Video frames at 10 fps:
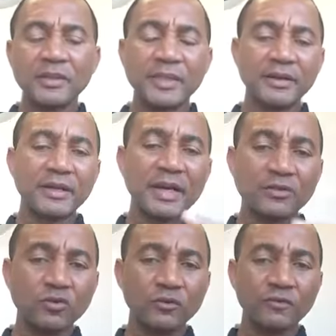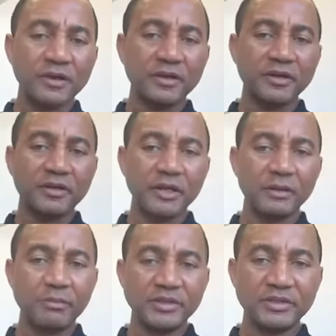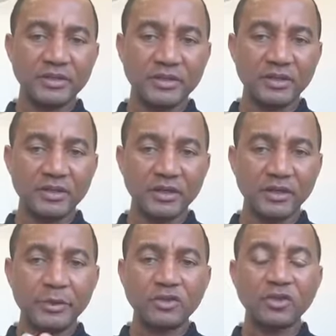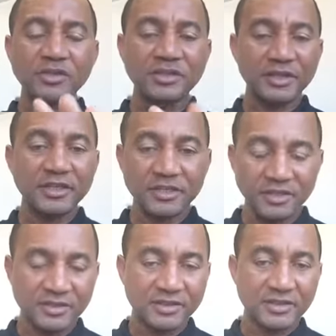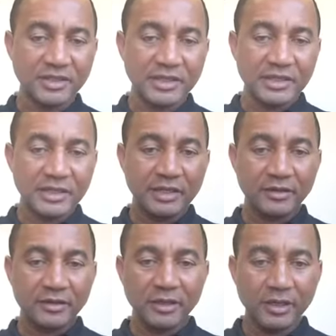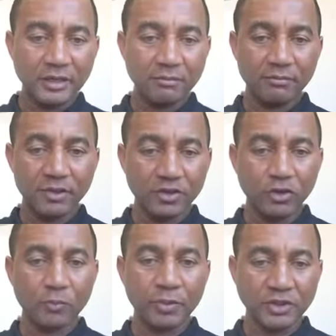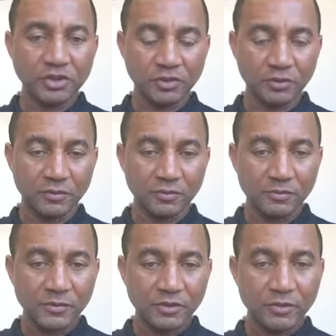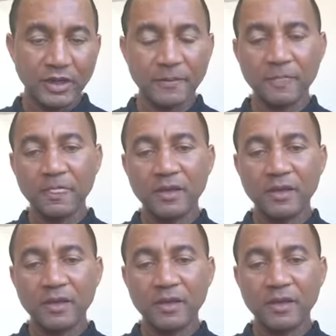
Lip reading: Now there are two very basic major stages in your pension, right?